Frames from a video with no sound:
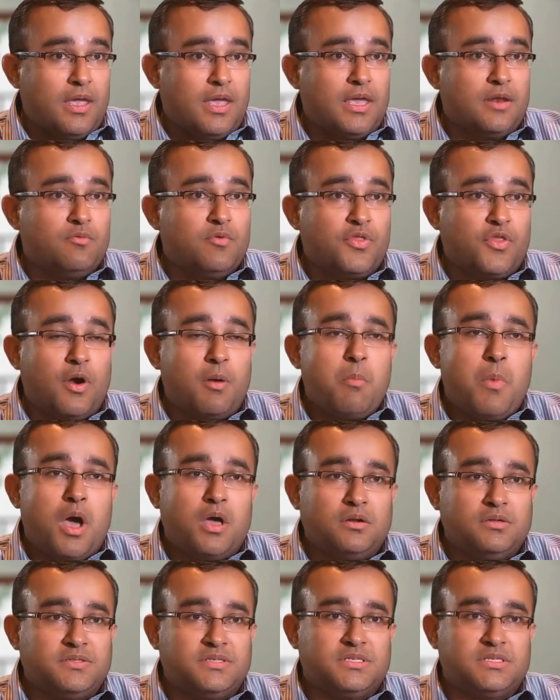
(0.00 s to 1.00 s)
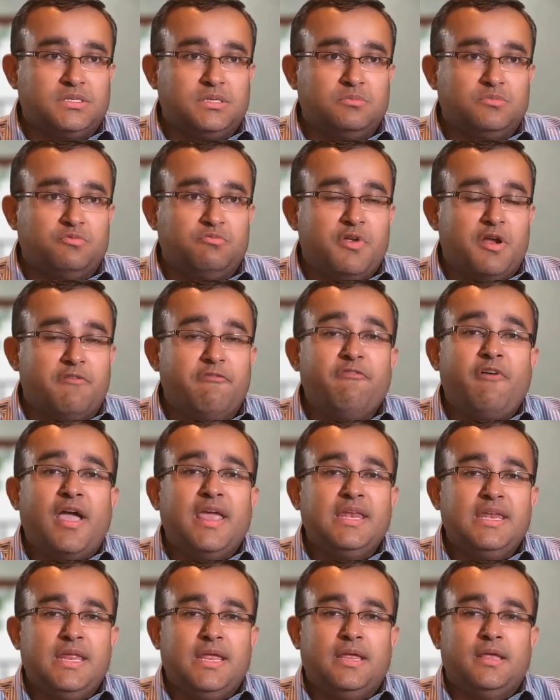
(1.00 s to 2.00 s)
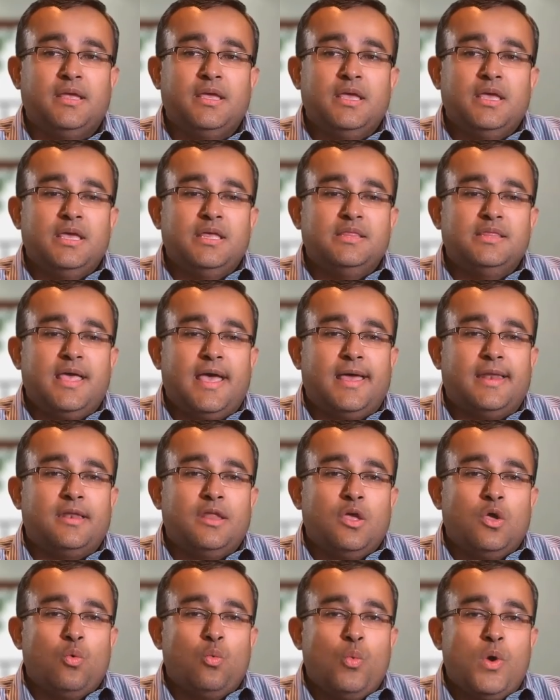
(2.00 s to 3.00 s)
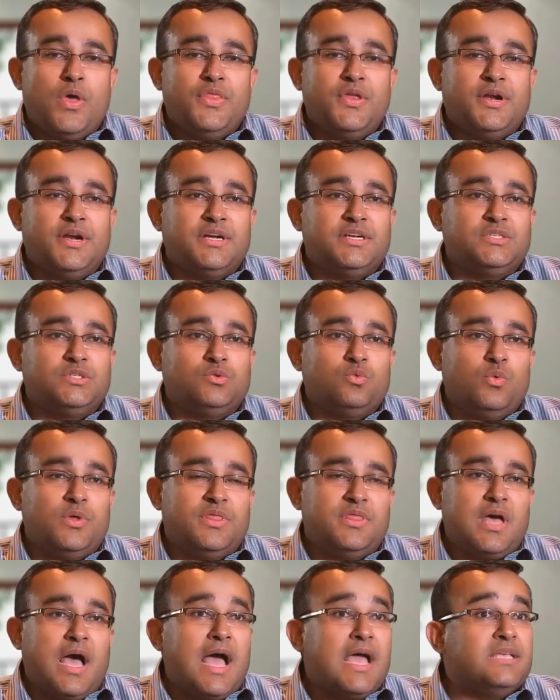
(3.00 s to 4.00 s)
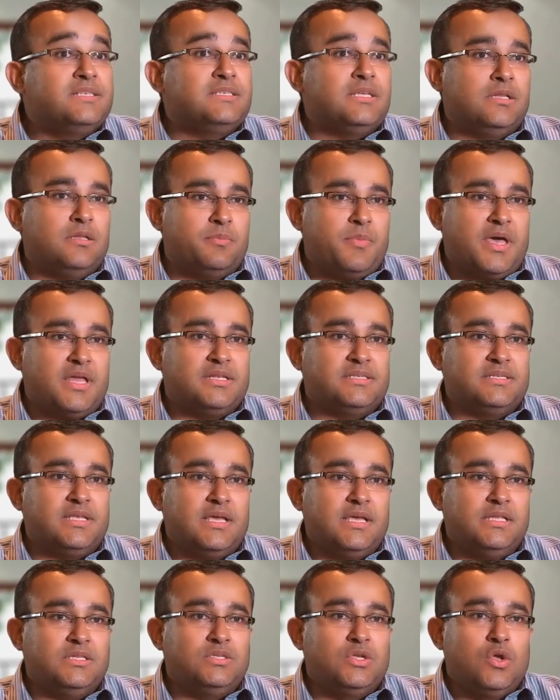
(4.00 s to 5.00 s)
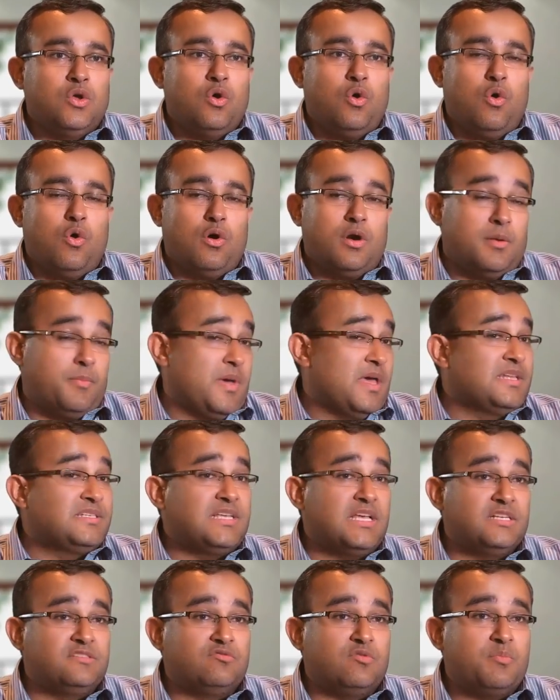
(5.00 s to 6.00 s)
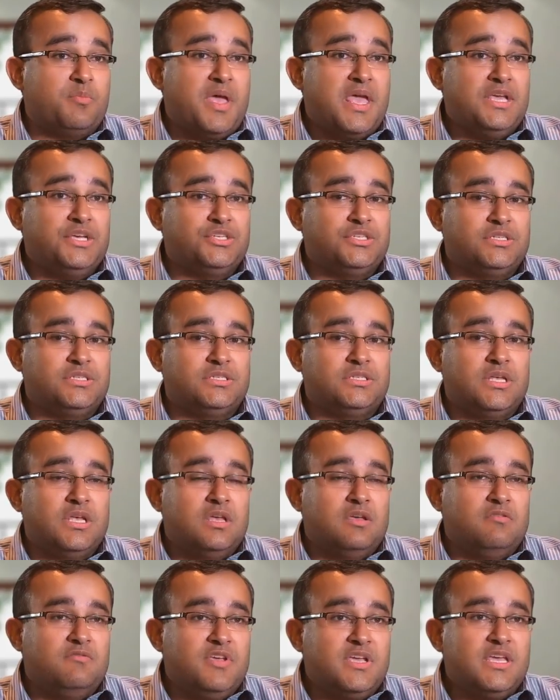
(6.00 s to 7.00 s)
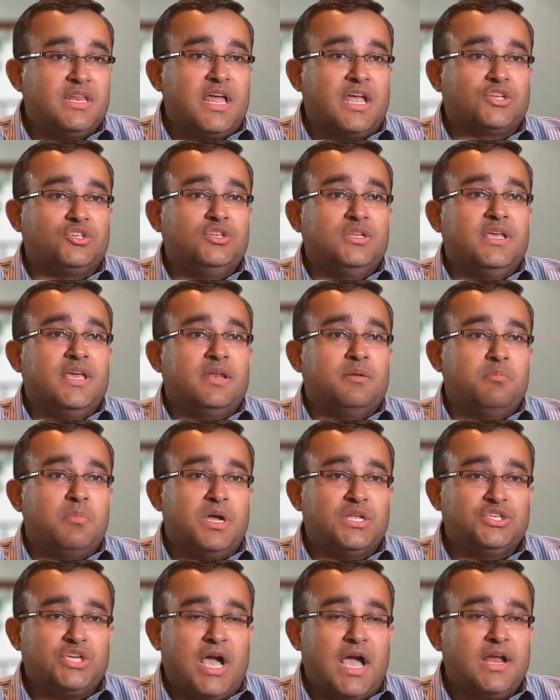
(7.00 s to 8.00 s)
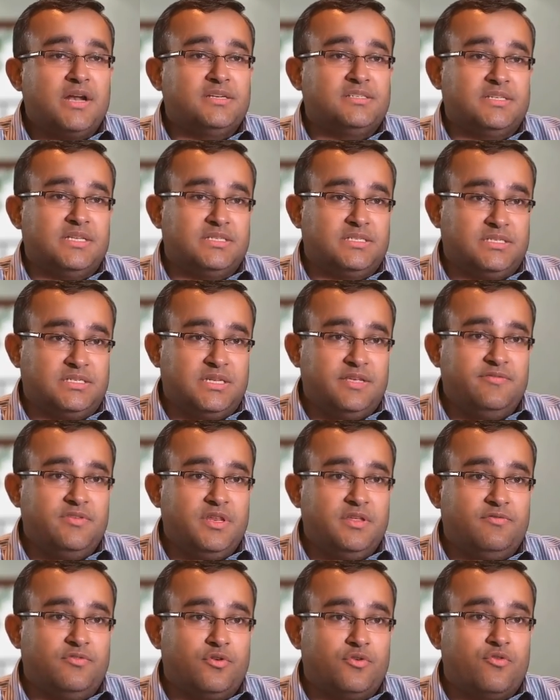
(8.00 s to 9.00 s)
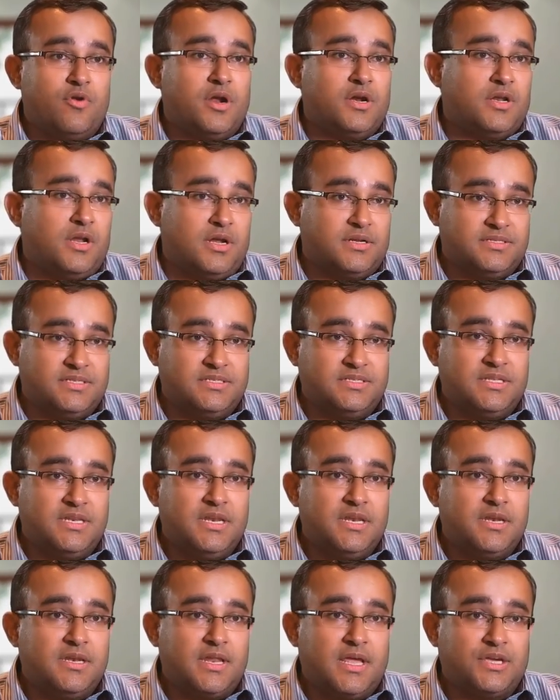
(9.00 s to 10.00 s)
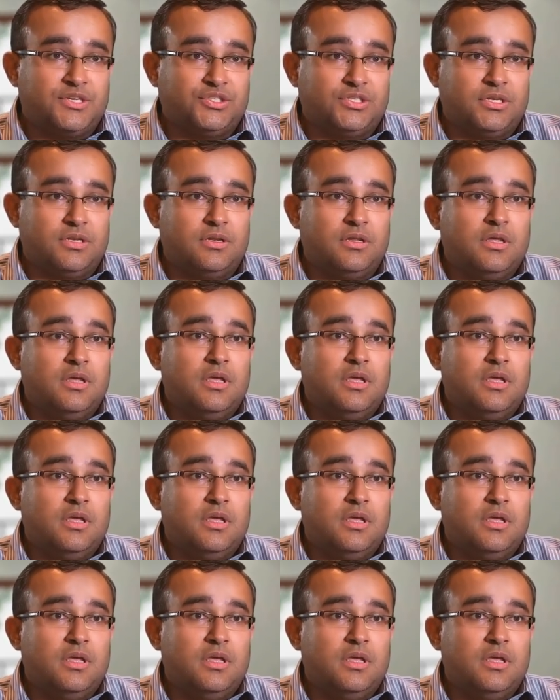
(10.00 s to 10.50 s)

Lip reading: And with our model systems, we are finding that whether it's with the I-cell hepatocytes or hepatocytes from patients, we can actually get much higher sensitivity for drug toxicity detection